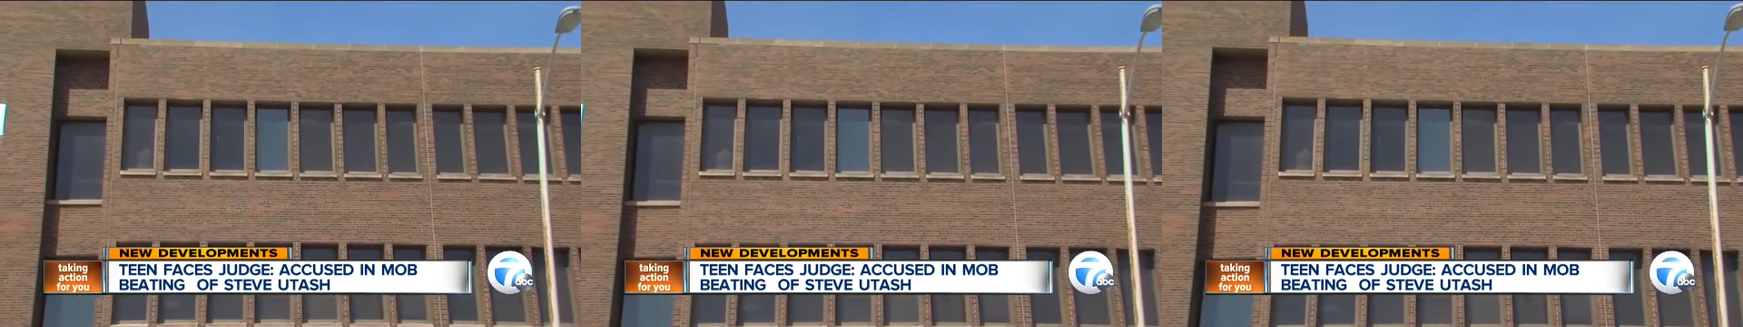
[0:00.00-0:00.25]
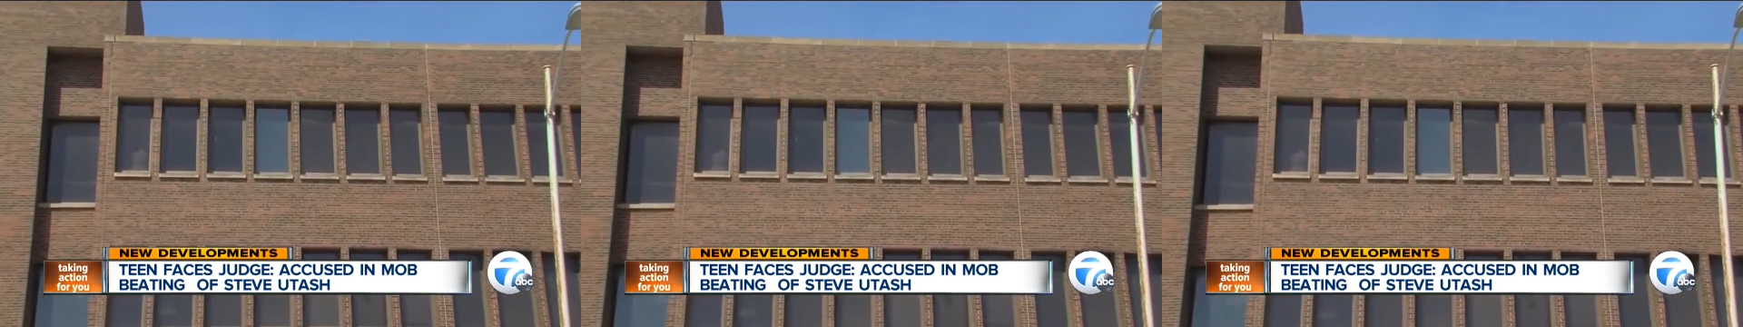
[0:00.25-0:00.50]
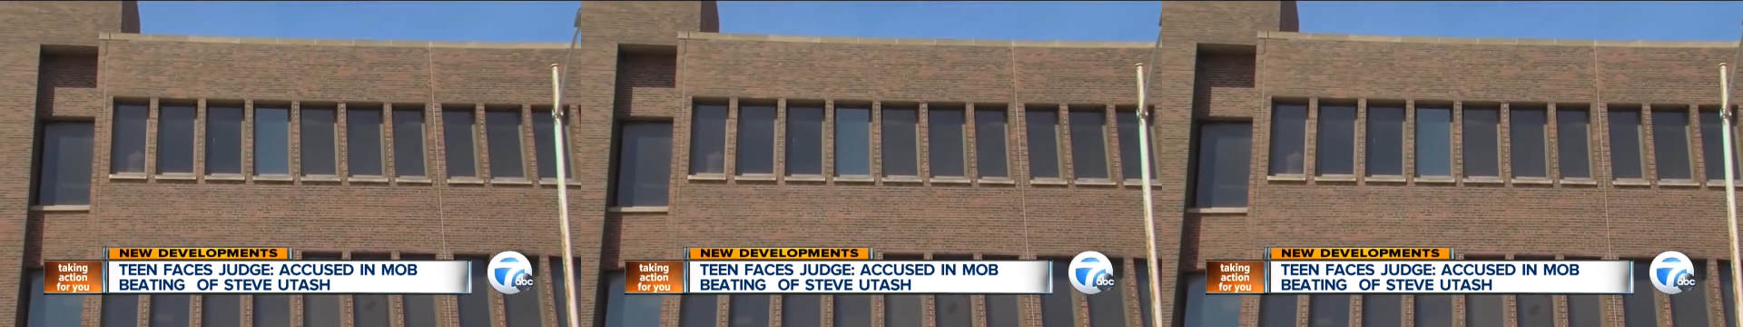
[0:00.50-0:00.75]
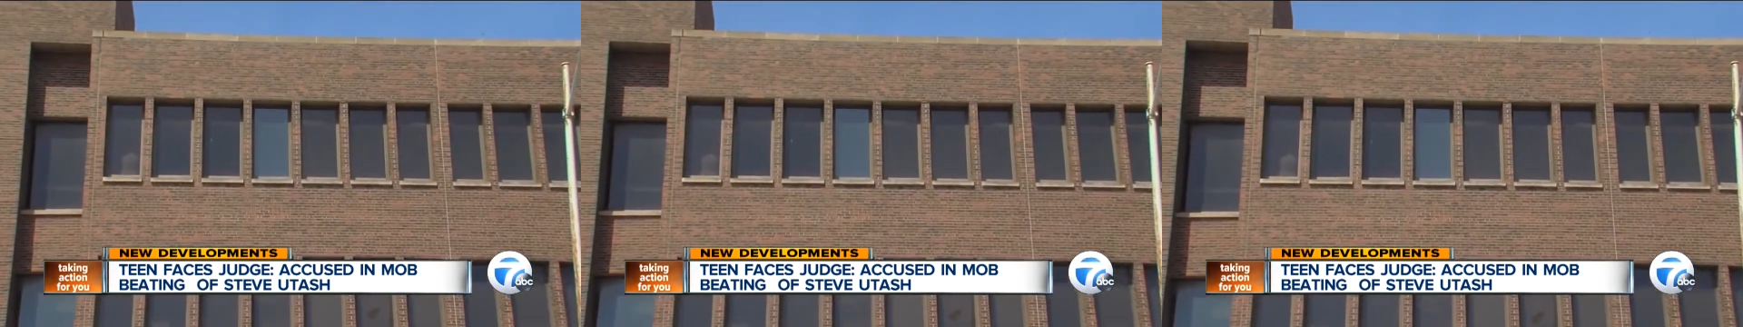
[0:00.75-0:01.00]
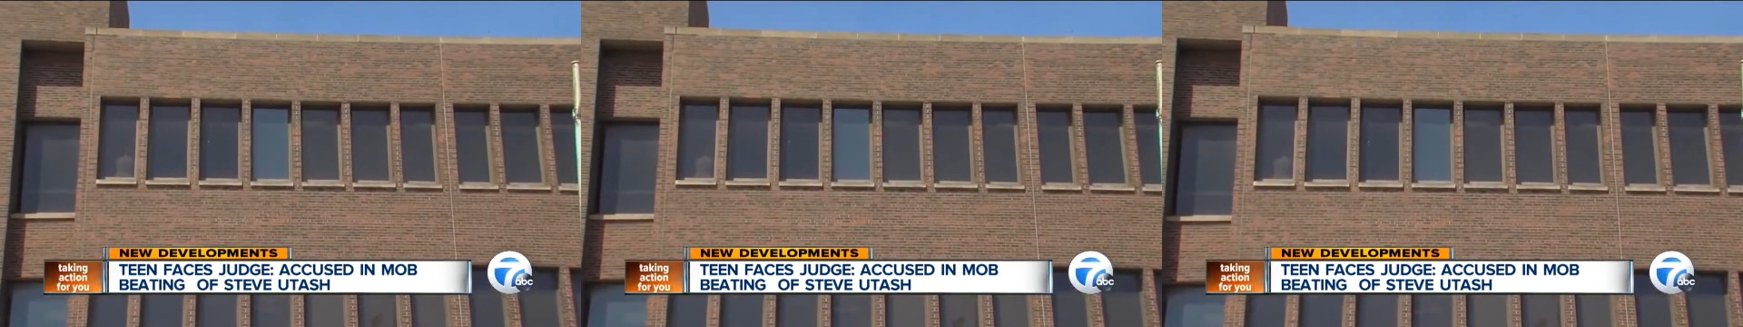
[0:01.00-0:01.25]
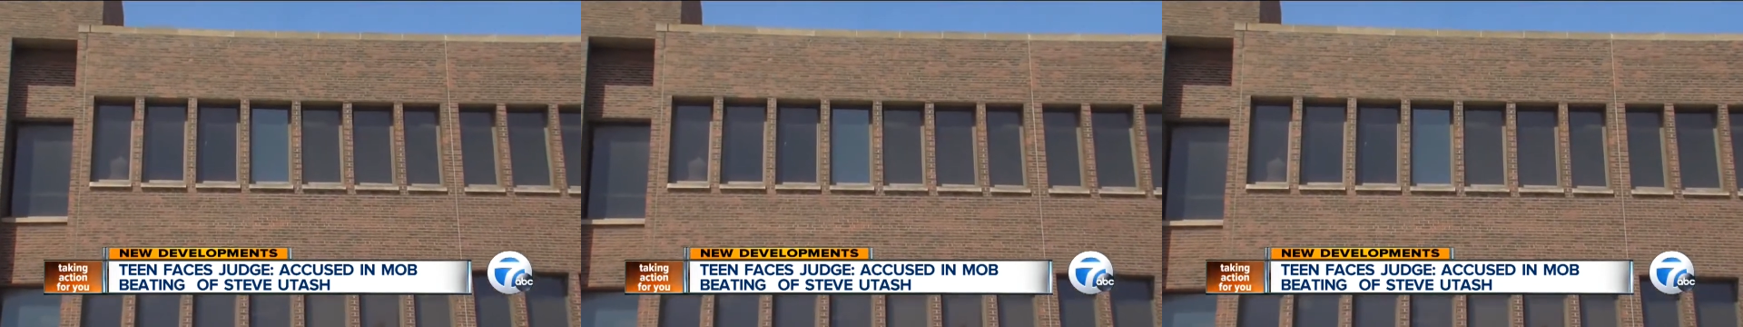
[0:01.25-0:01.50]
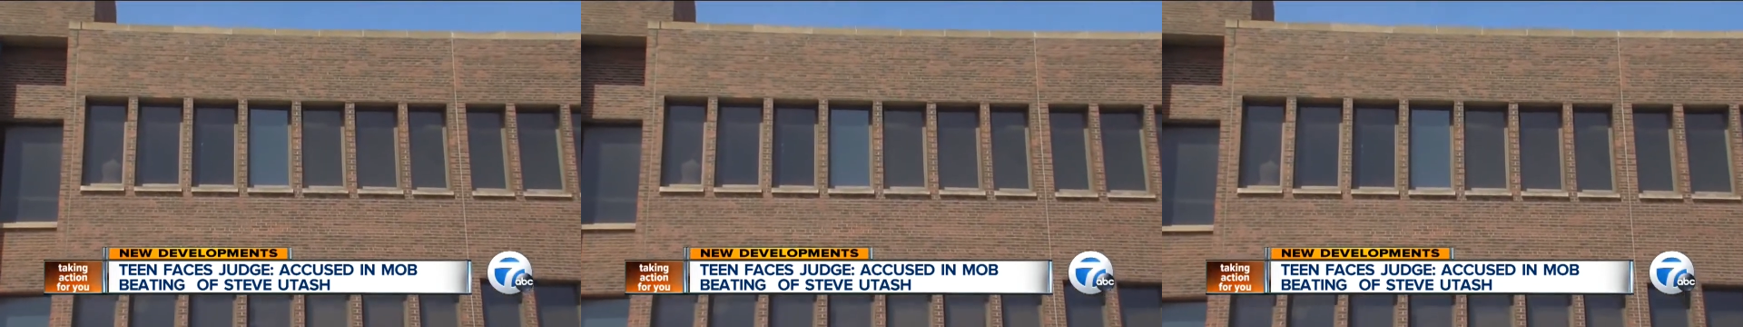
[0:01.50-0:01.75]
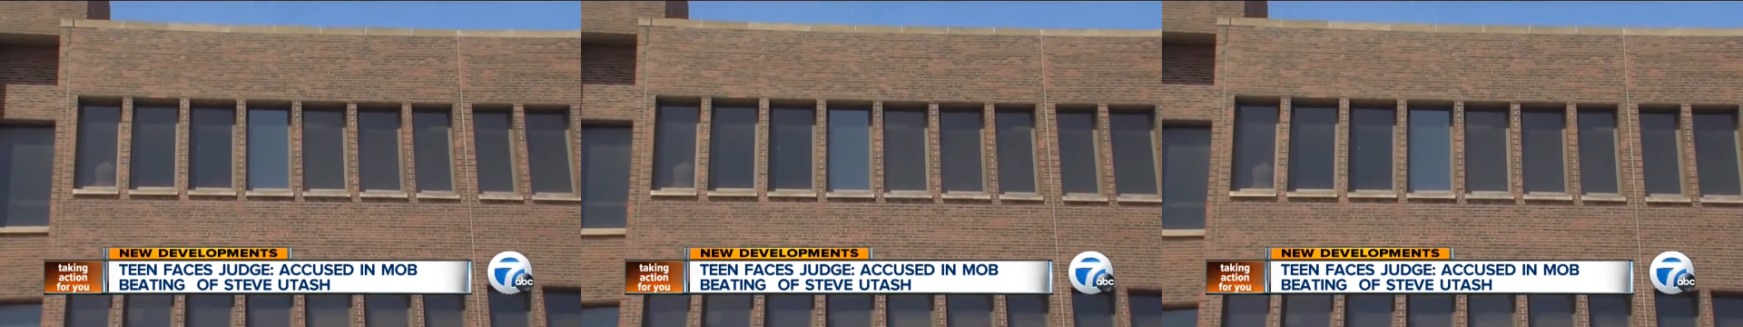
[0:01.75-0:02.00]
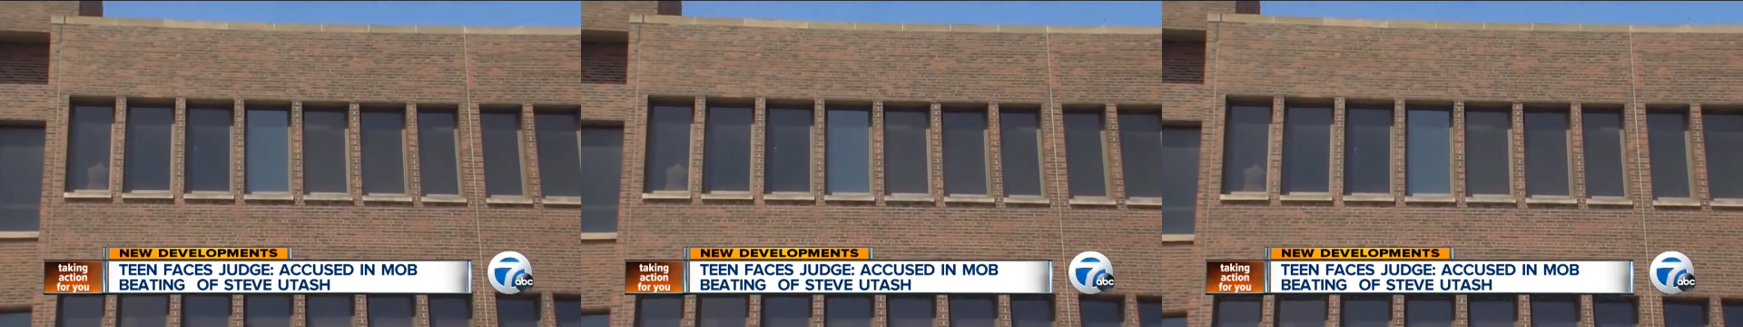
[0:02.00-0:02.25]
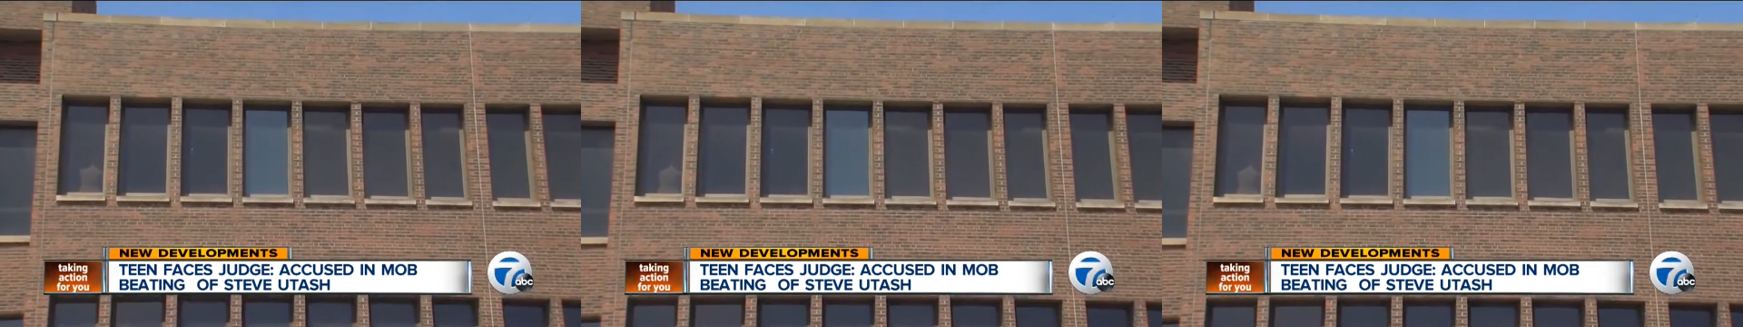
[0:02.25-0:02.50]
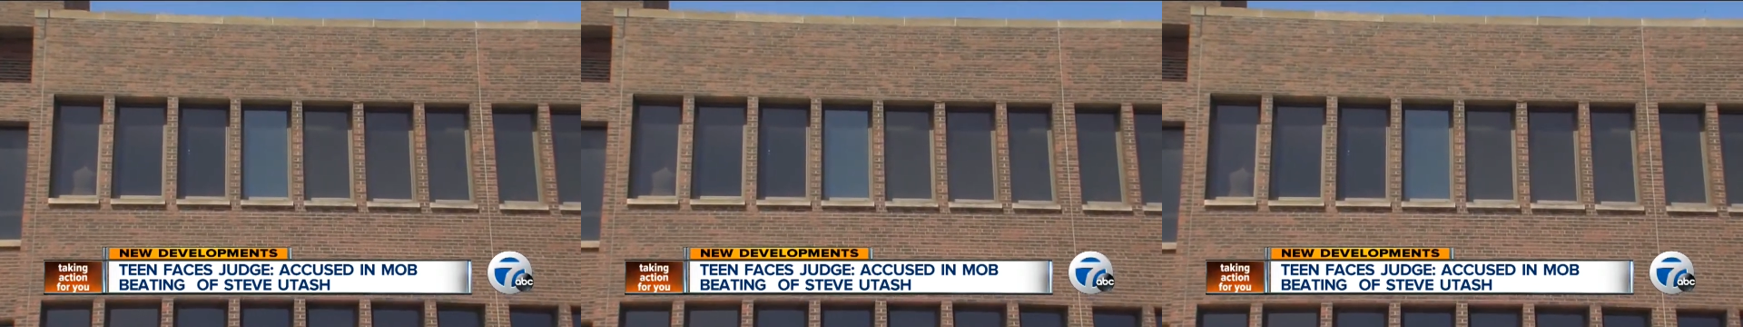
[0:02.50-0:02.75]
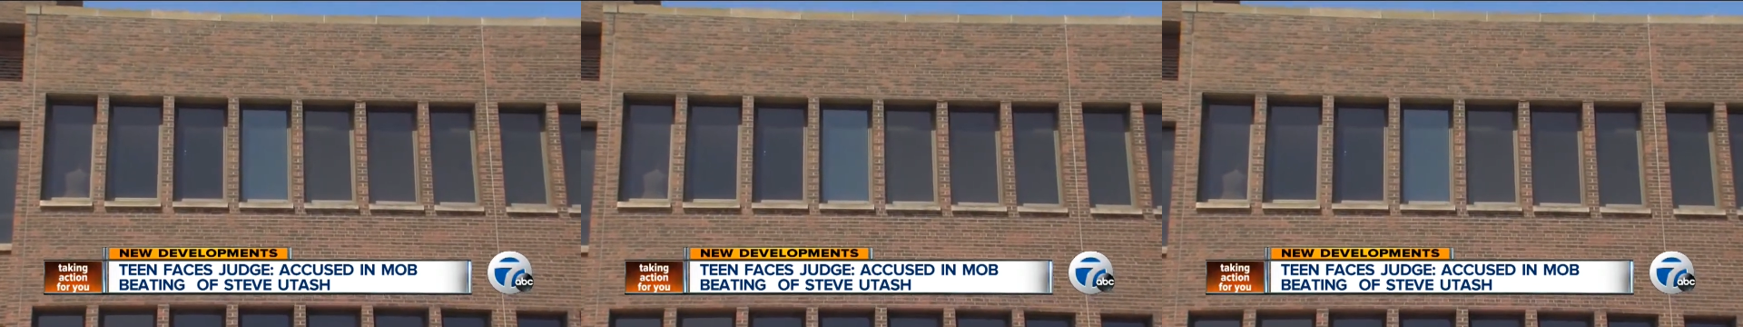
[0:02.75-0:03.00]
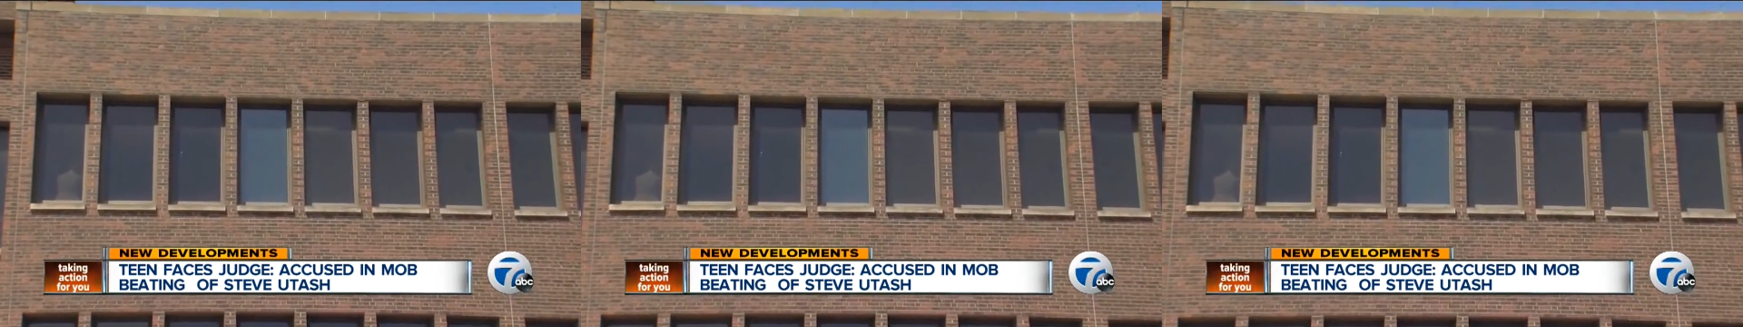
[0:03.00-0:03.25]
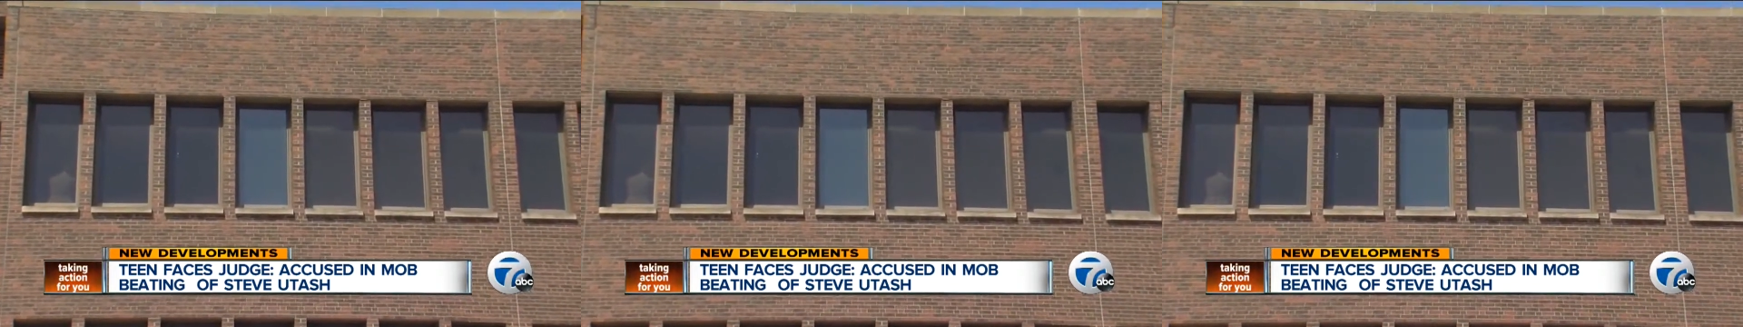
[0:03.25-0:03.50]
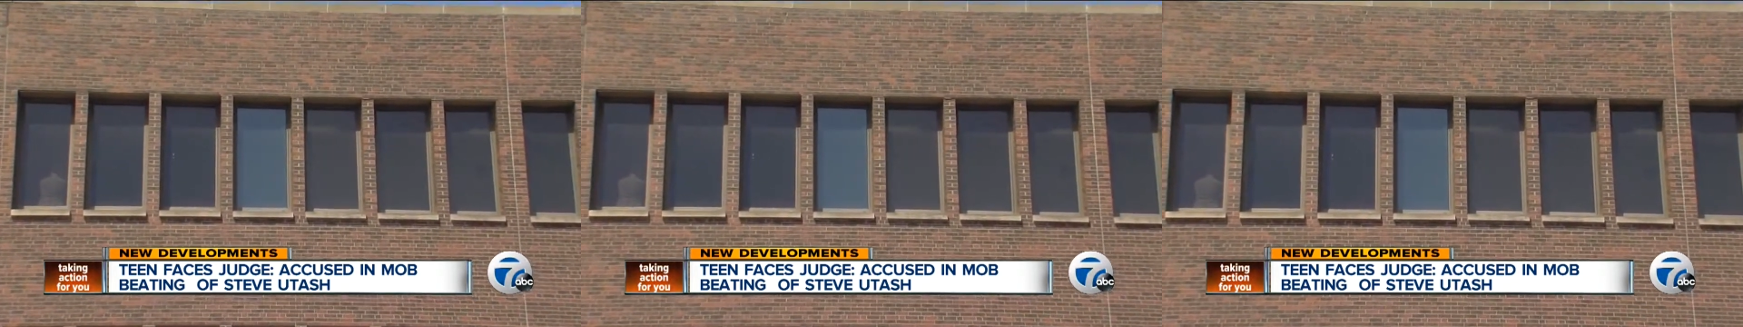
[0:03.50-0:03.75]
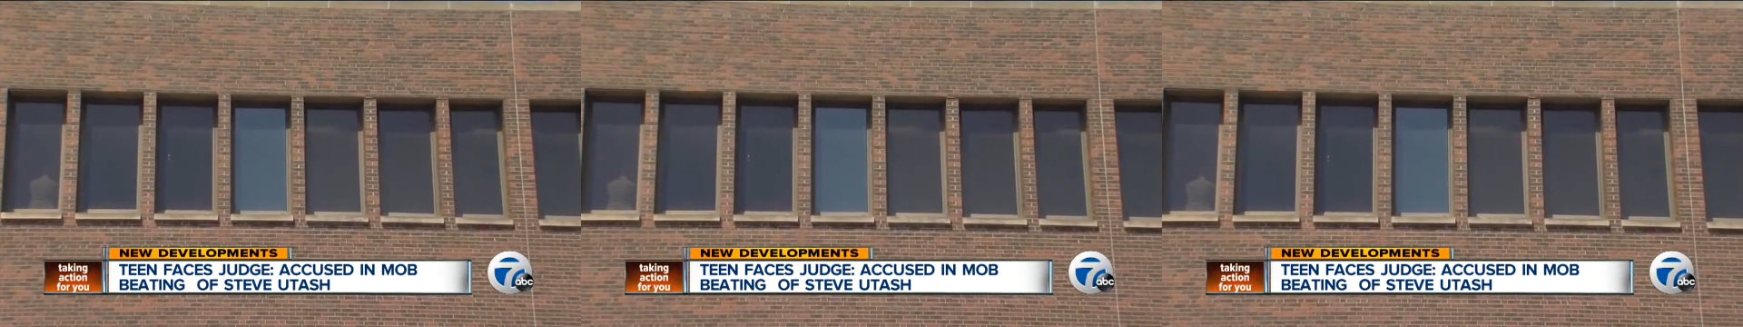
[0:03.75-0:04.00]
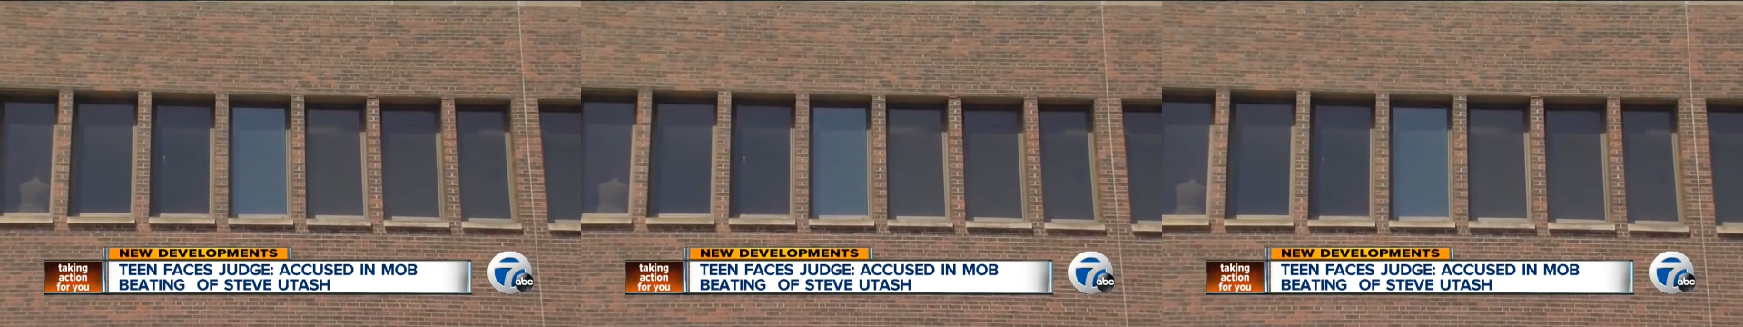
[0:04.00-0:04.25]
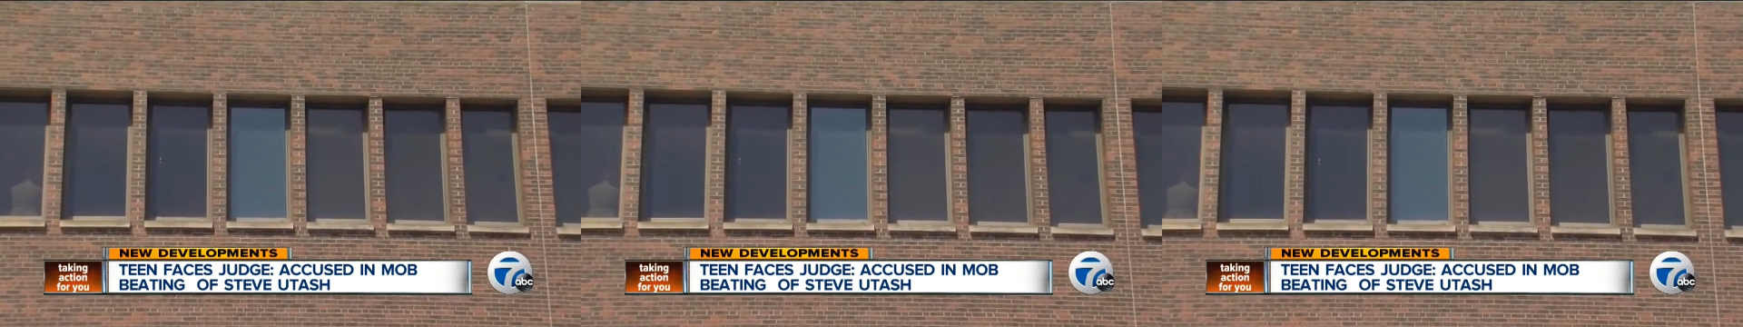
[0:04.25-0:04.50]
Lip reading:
Nobody's mouth can be seen.